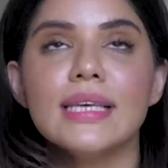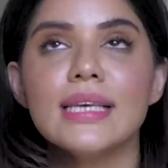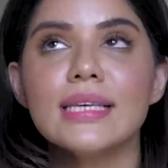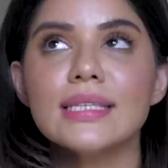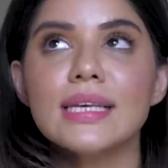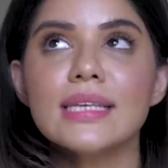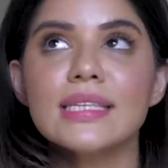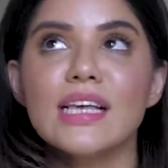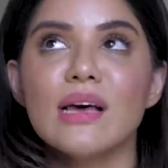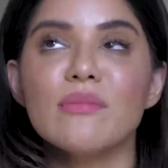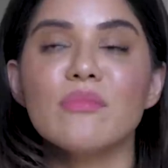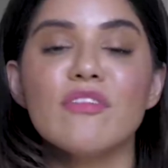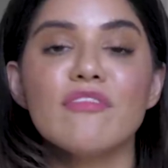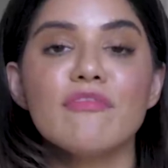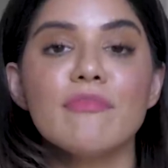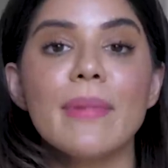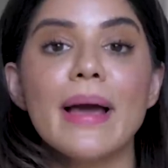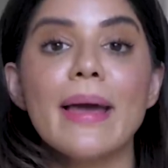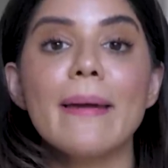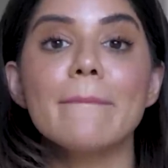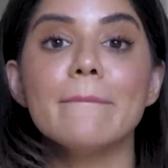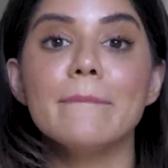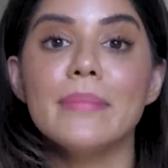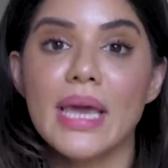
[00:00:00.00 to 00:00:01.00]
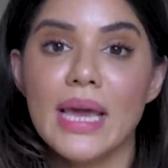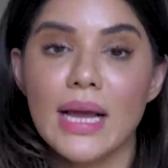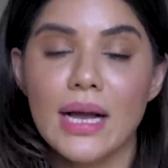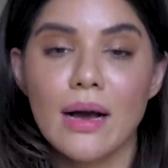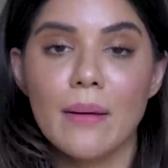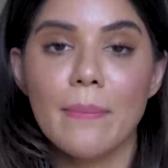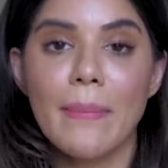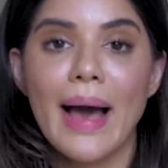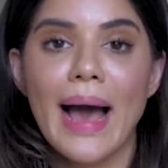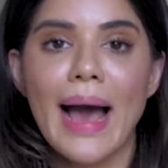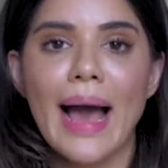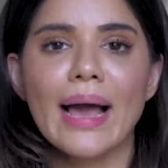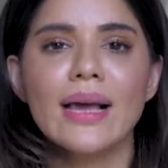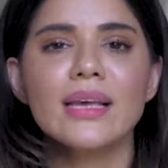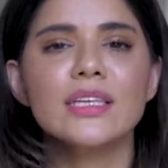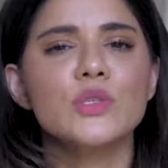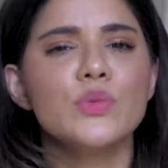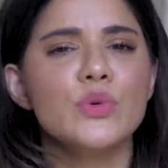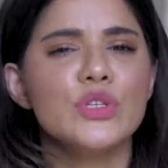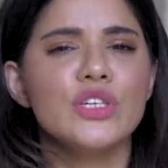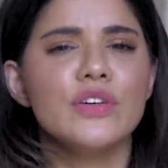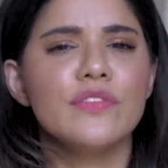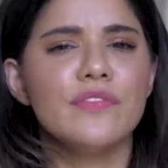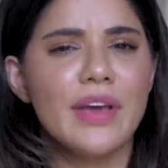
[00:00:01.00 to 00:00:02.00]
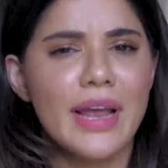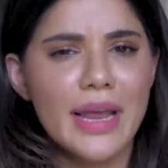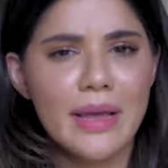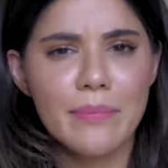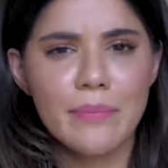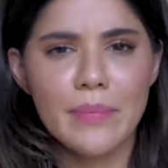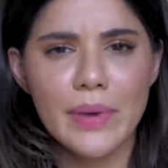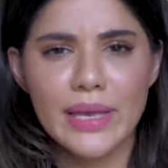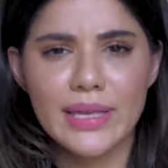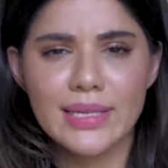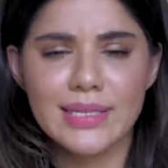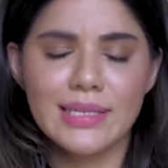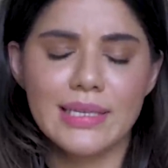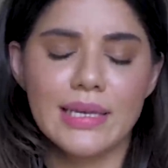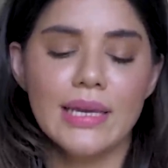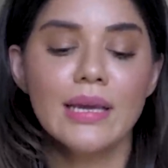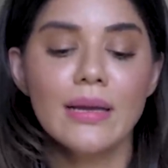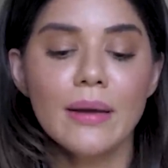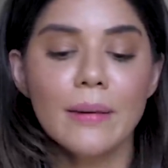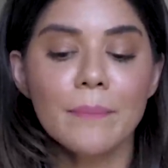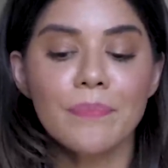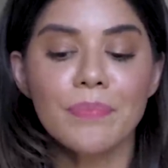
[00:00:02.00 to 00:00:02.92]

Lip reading: These are some of my makeup hacks which are very basic.